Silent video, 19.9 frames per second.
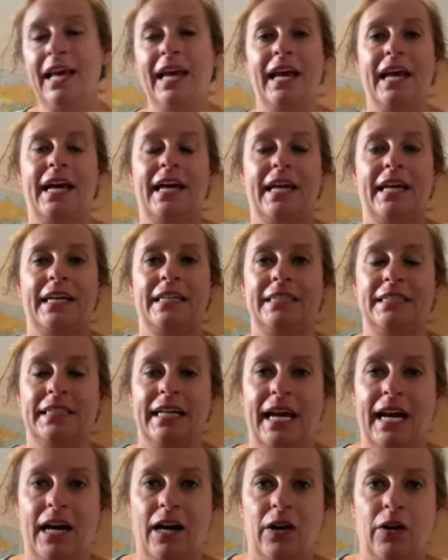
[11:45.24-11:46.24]
and
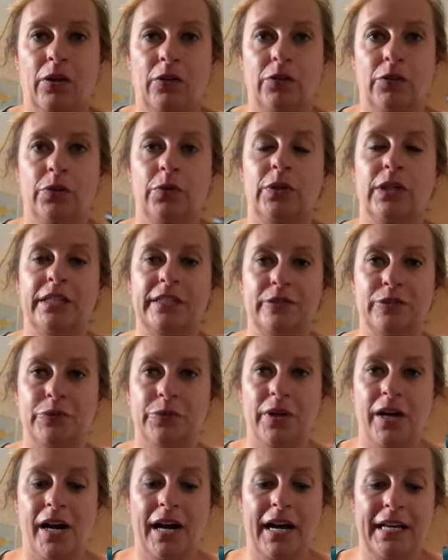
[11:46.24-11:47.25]
how you can
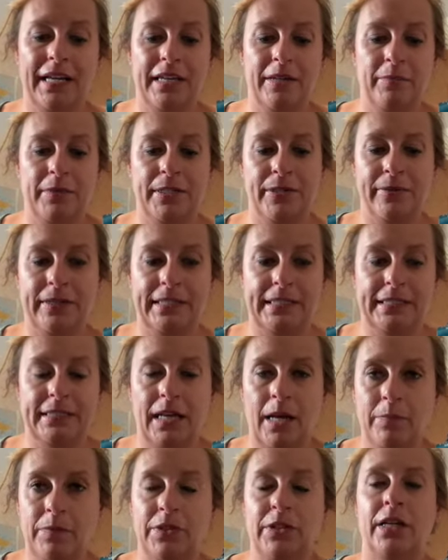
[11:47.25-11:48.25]
dry in between
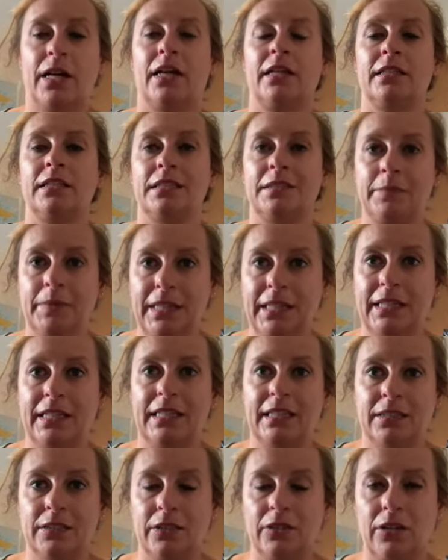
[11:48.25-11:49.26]
steps to kind of speed
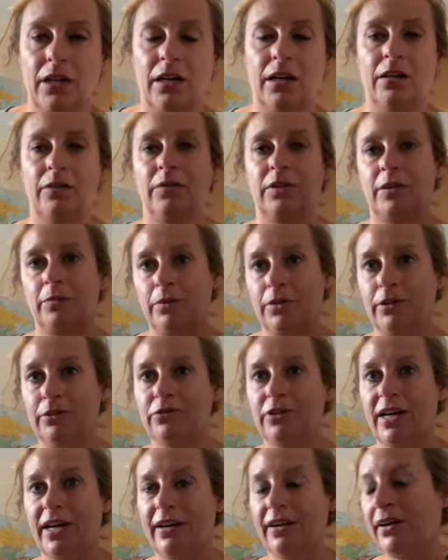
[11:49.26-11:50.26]
things along with the blow
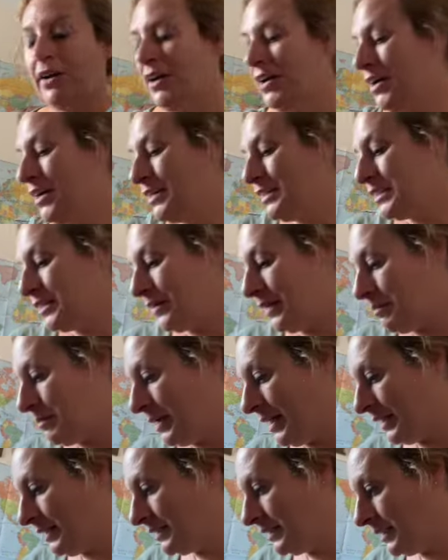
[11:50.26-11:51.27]
dryer. So I
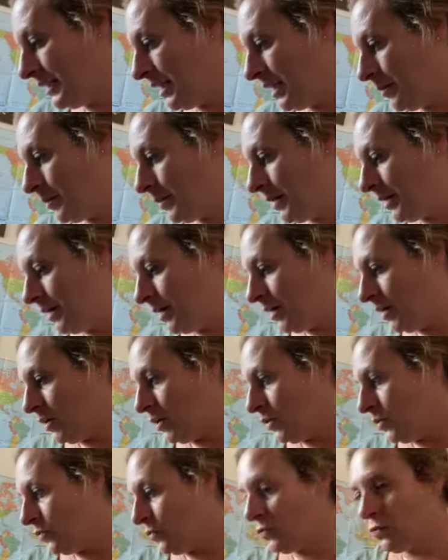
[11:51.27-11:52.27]
picked up
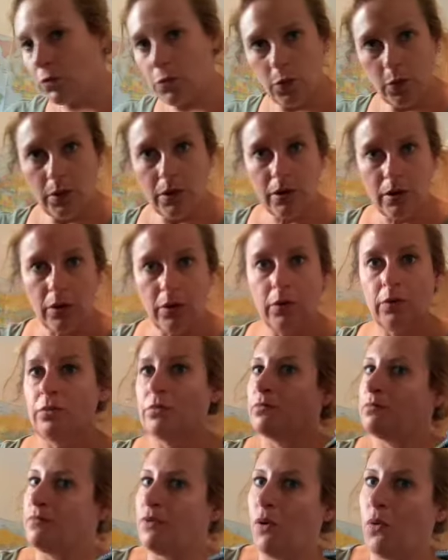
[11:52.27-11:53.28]
4
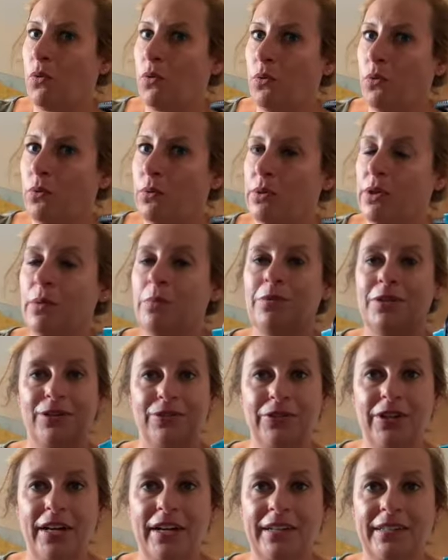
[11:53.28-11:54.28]
old blow
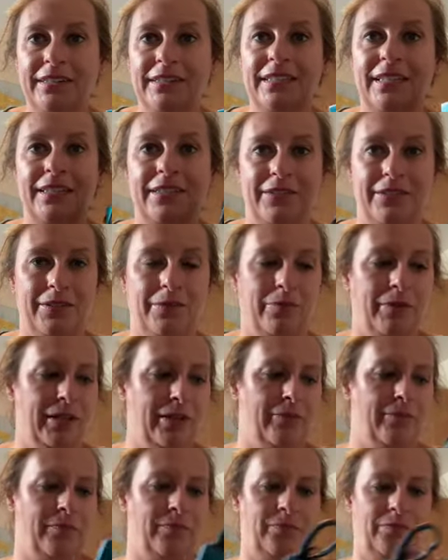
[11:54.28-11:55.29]
dryers at the
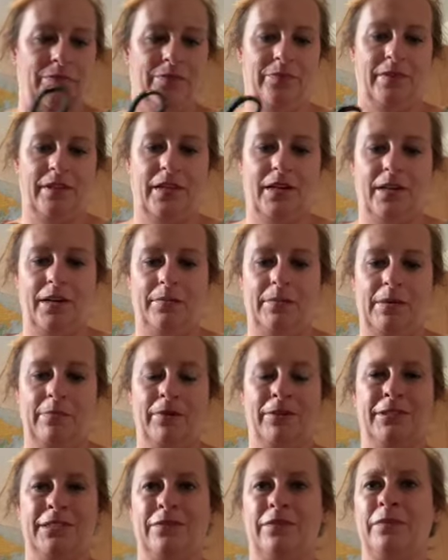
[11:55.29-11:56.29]
Goodwill. And
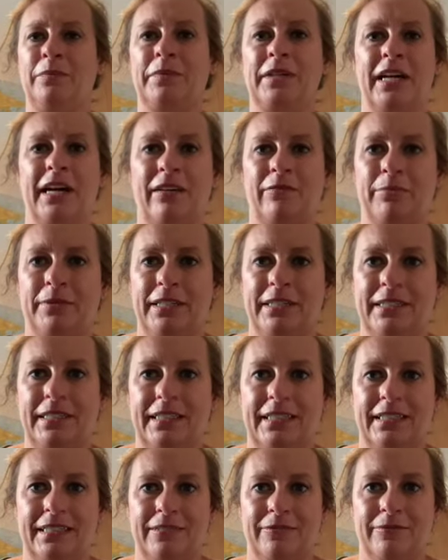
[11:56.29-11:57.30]
most of them were half price. I
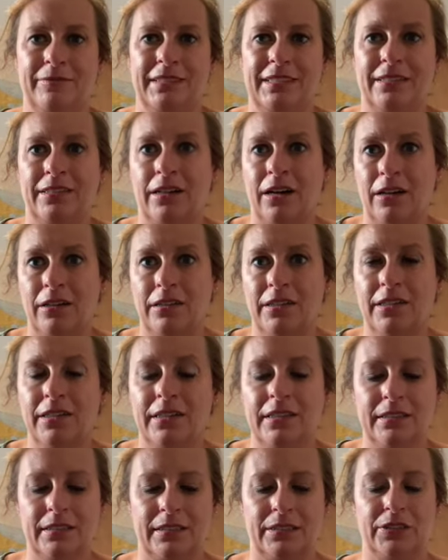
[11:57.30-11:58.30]
think this one was $1.
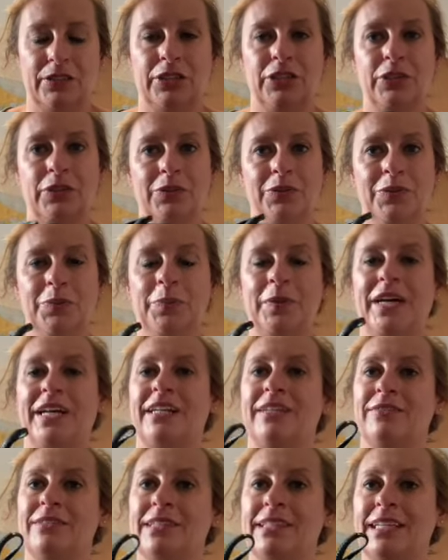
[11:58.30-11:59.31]
It says 2, but
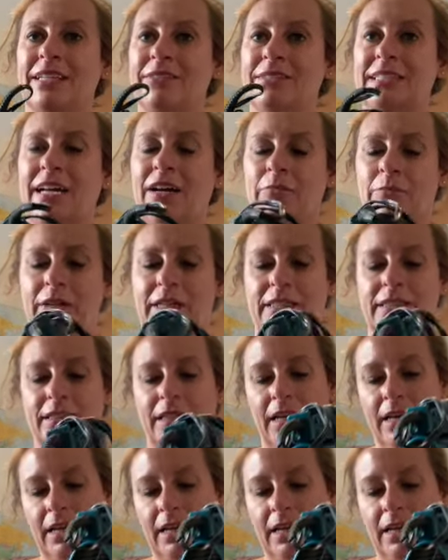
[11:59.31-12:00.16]
I think it was half price.